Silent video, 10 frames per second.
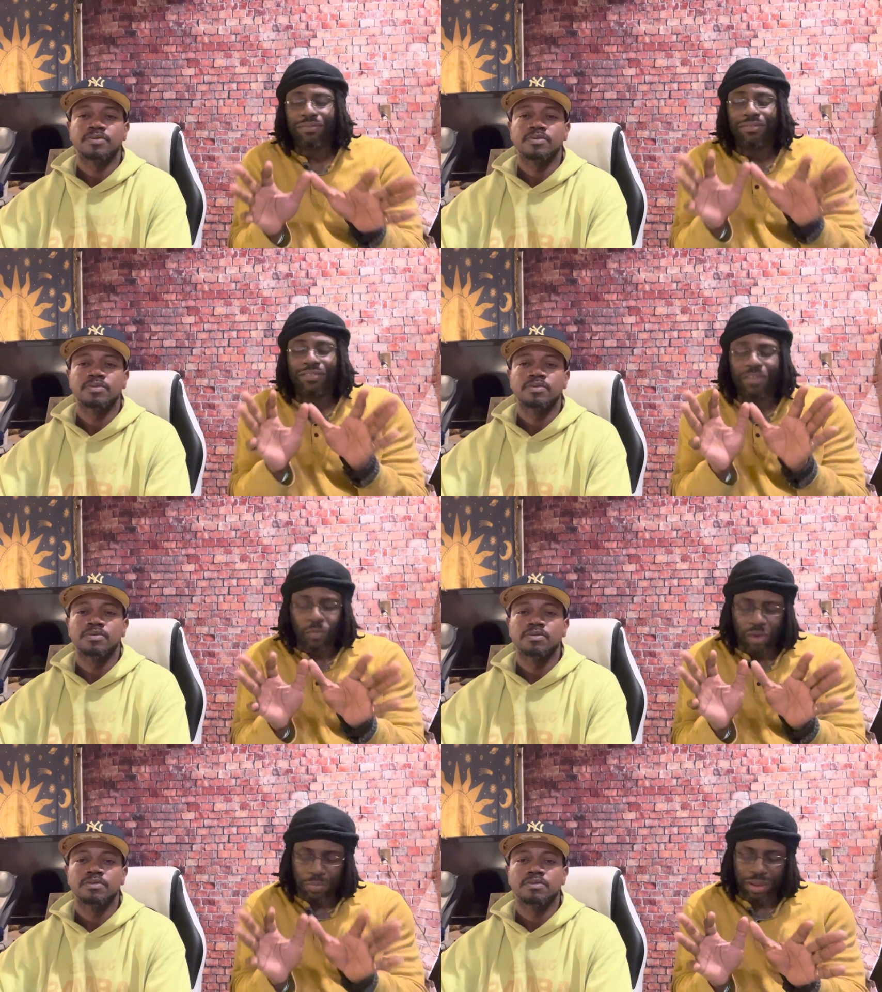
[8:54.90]
Speaker 1: some
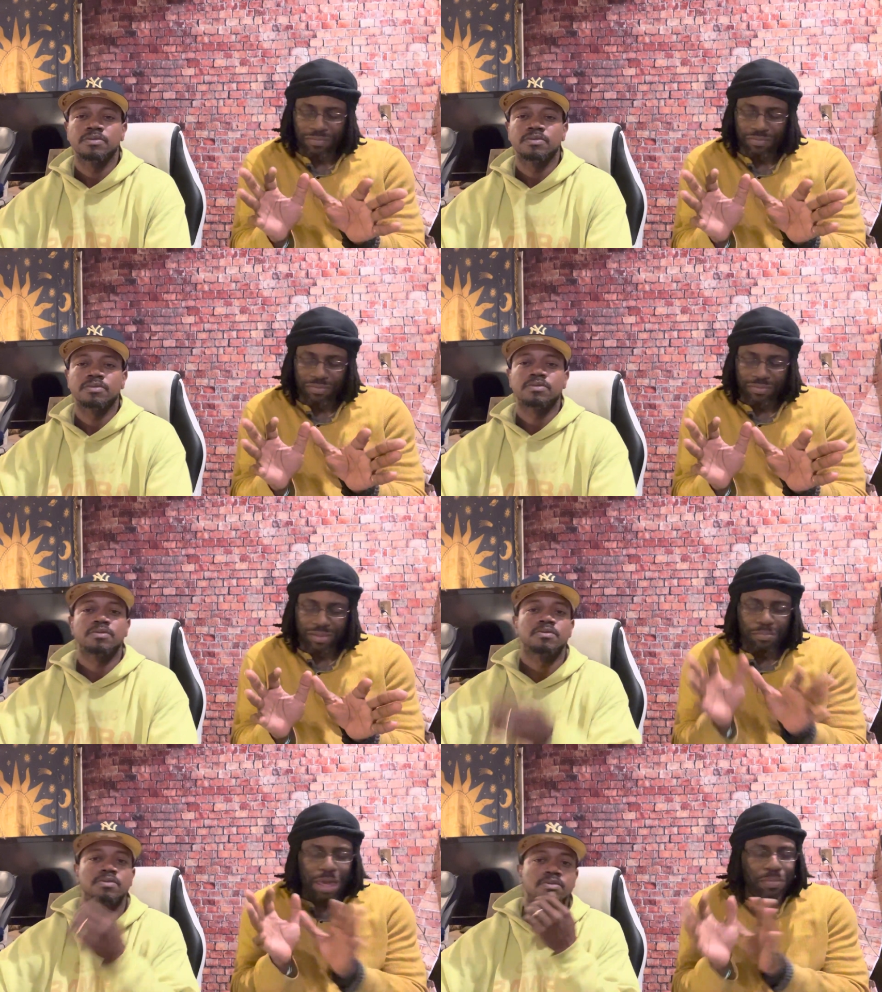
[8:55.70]
women,
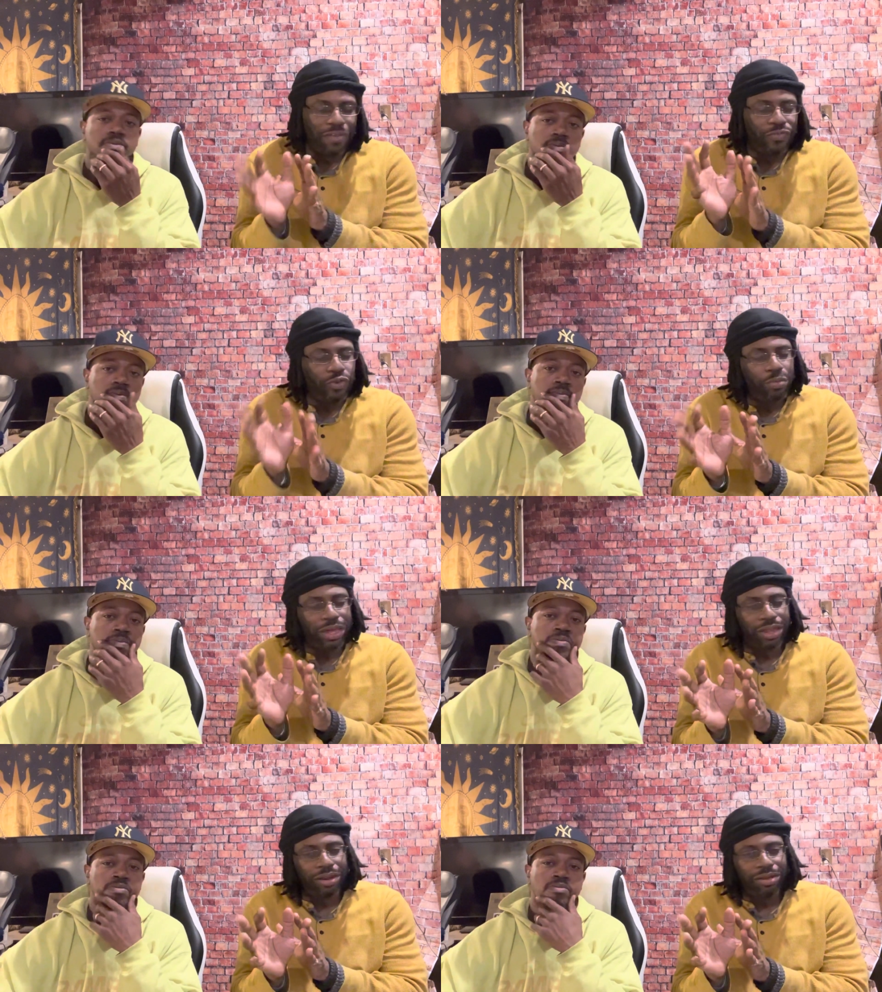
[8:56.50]
maybe a few
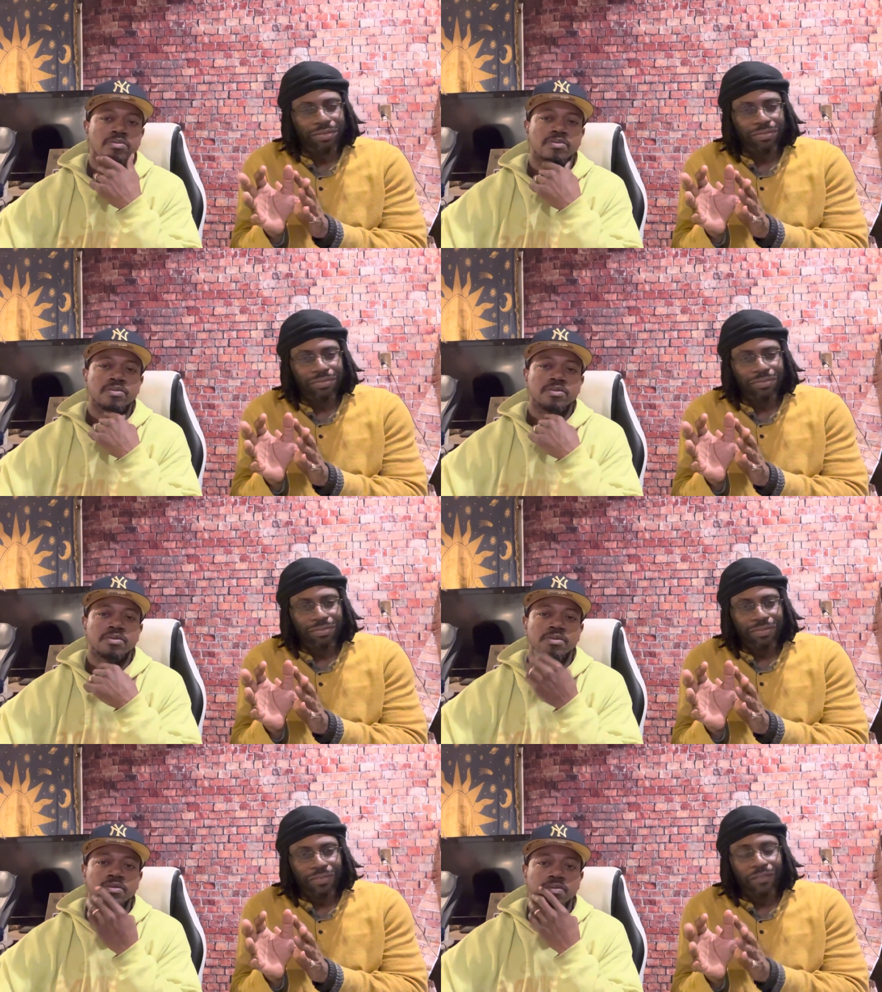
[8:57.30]
men
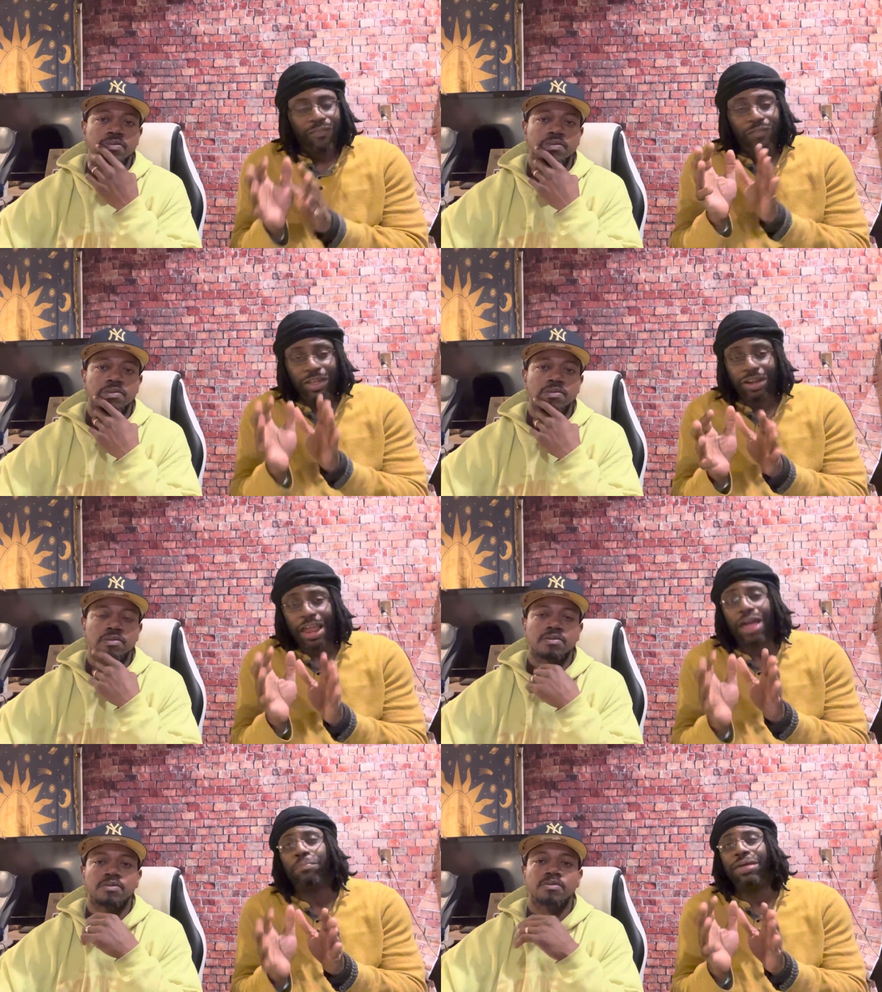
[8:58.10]
Mm-hmm. Feel
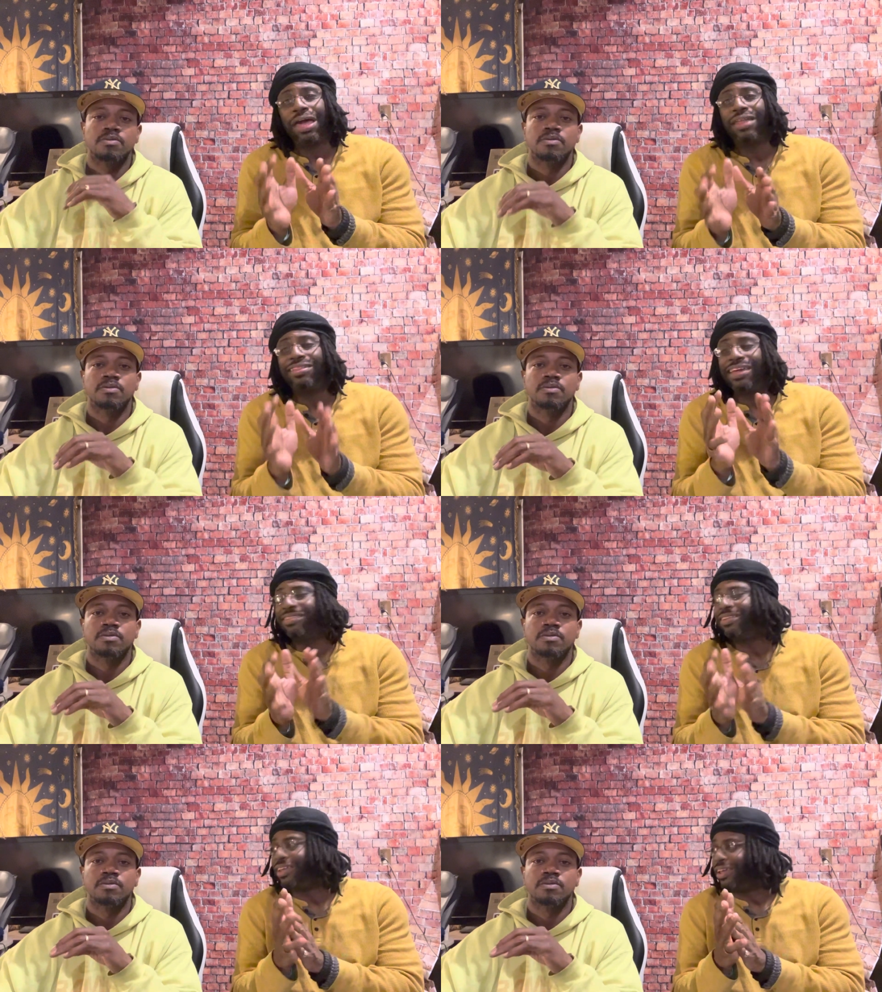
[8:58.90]
like a Beyonce is a
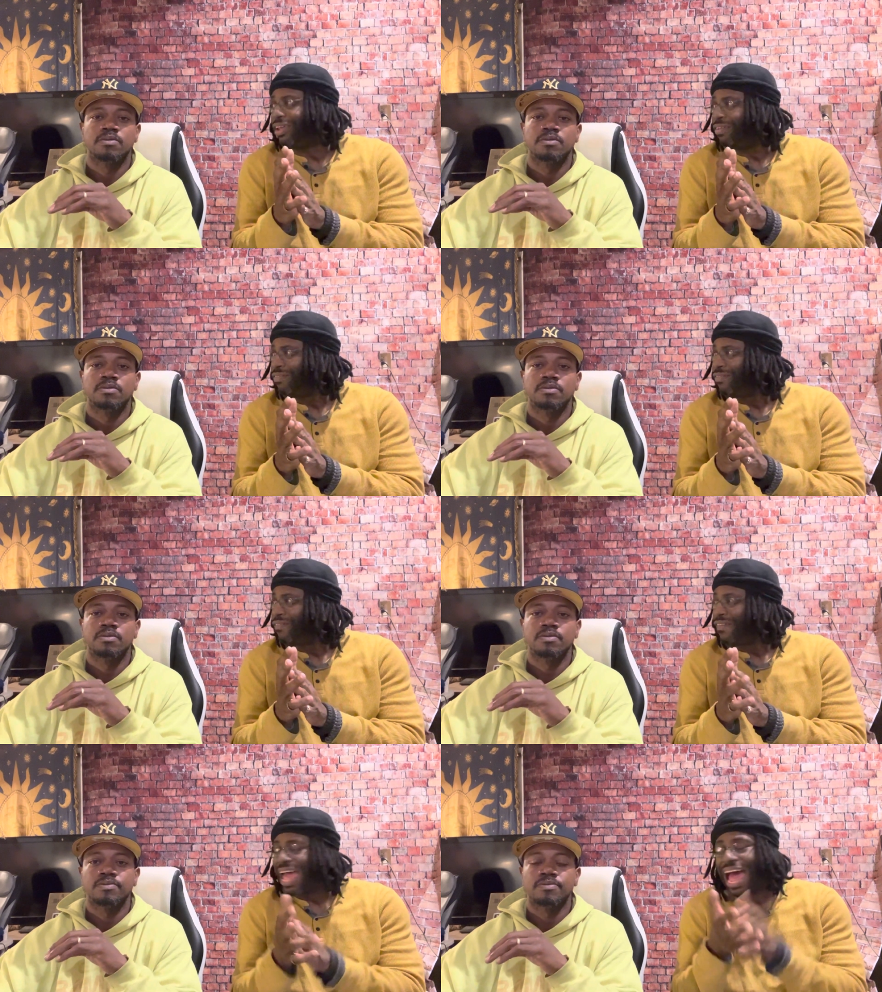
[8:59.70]
10.
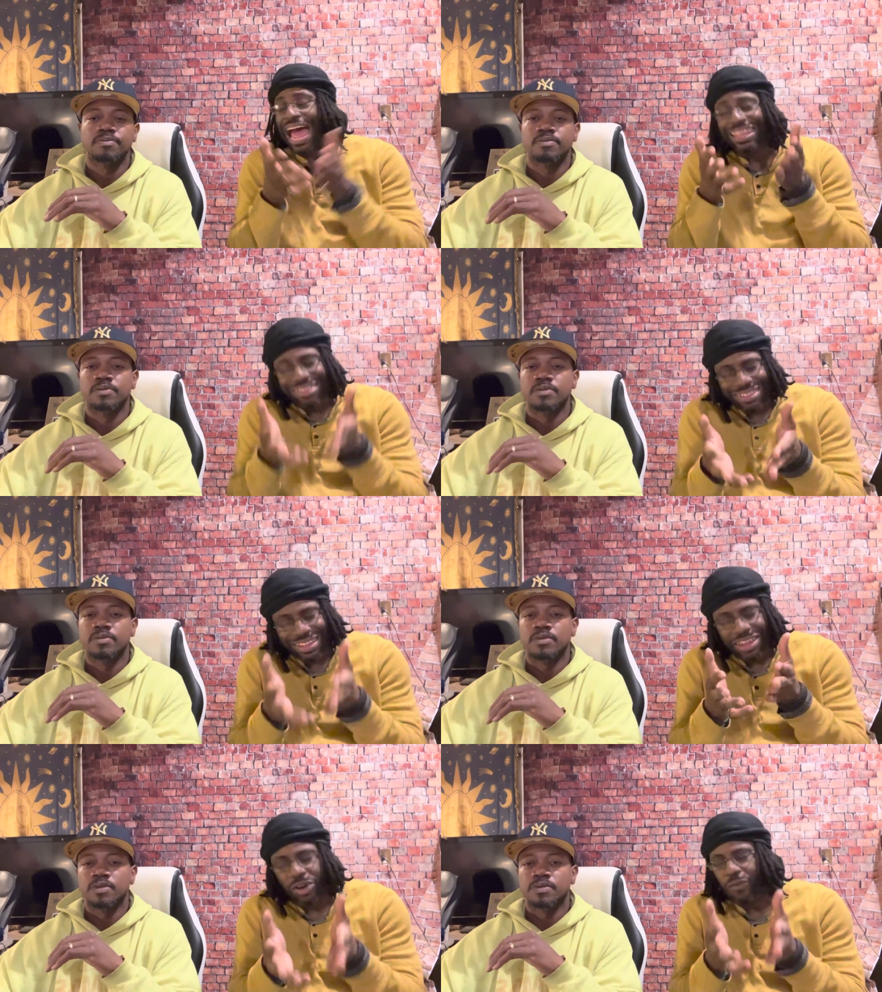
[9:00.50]
I
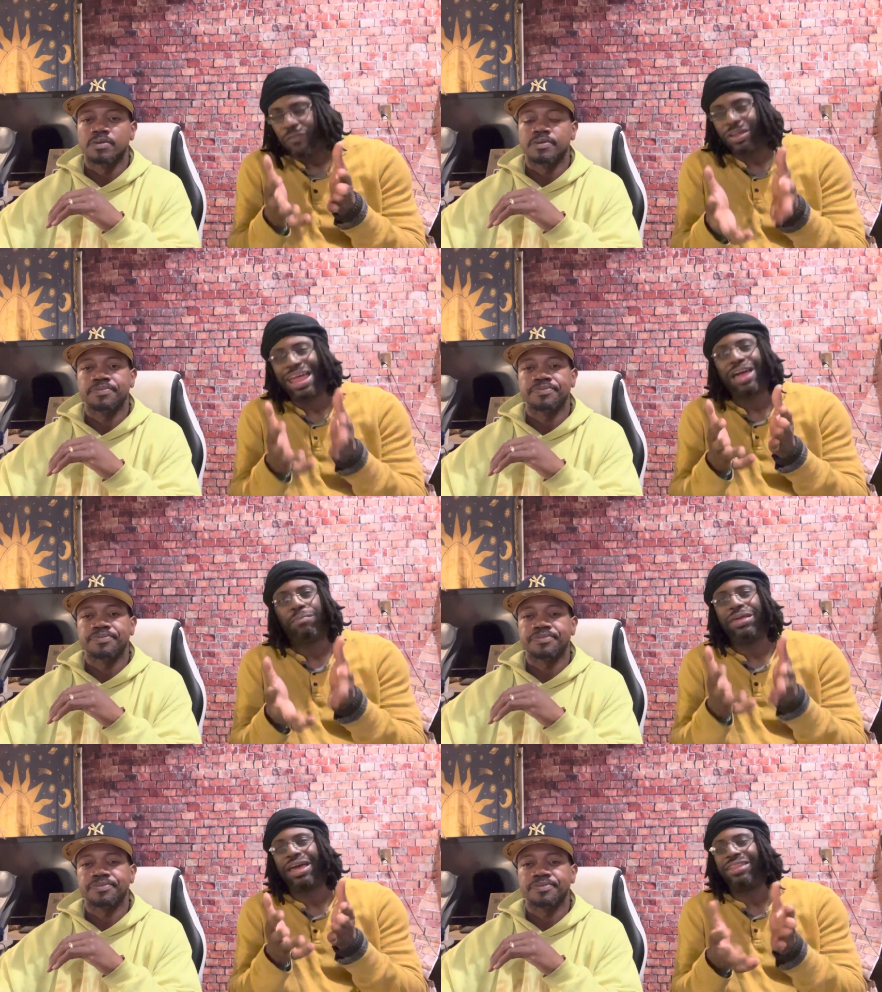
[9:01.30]
still don't feel like a
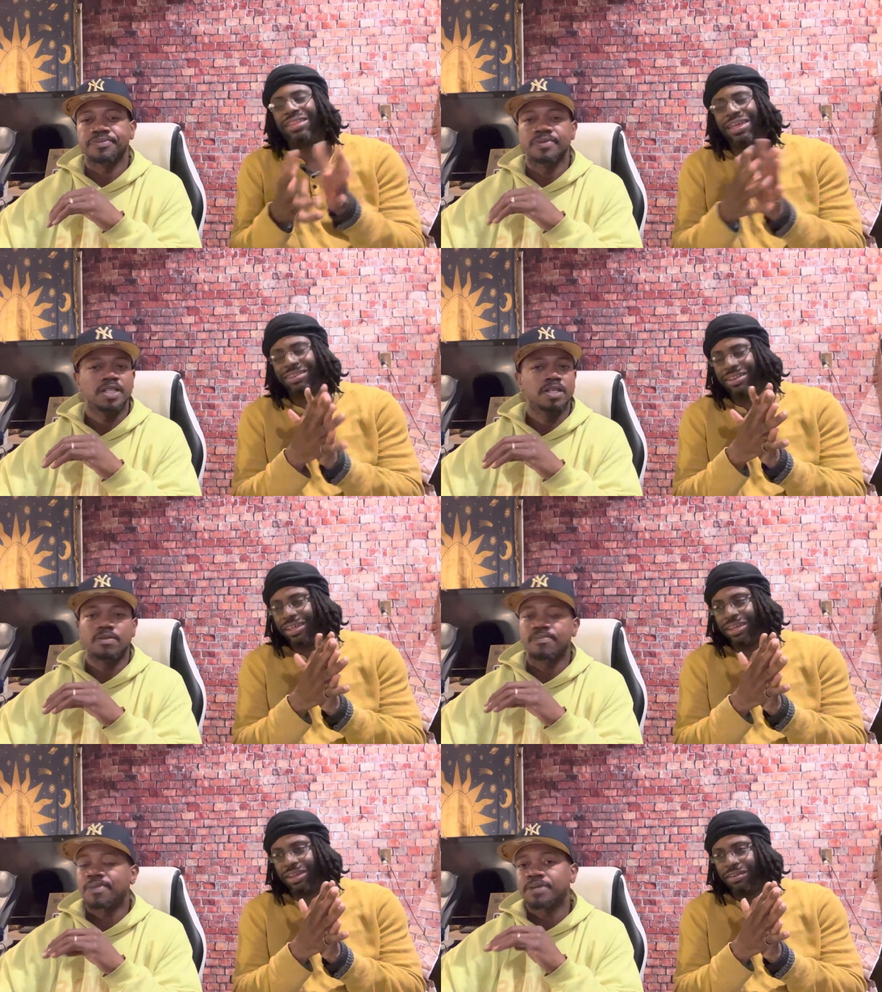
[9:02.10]
Beyonce is a
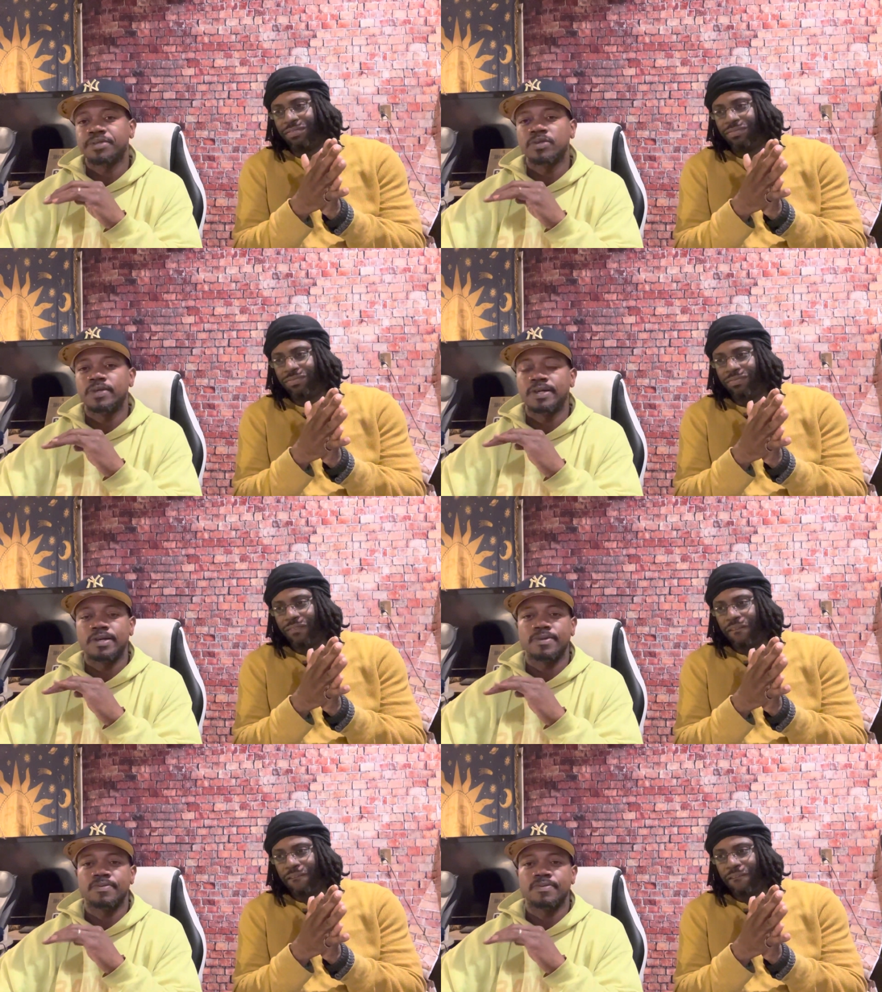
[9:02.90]
10.
Speaker 2: Absolutely not.